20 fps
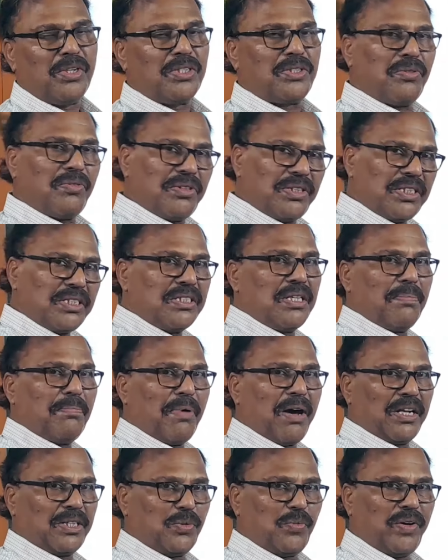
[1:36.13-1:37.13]
So this is the
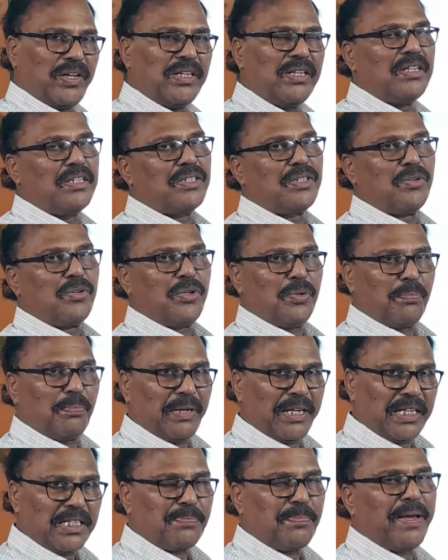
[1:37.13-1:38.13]
part 1. So you
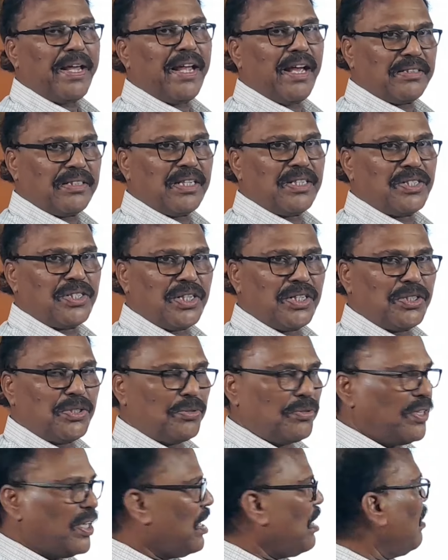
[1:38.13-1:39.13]
please pay attention
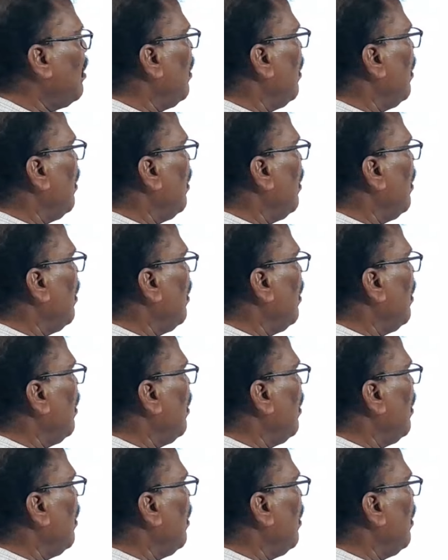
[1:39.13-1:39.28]
to the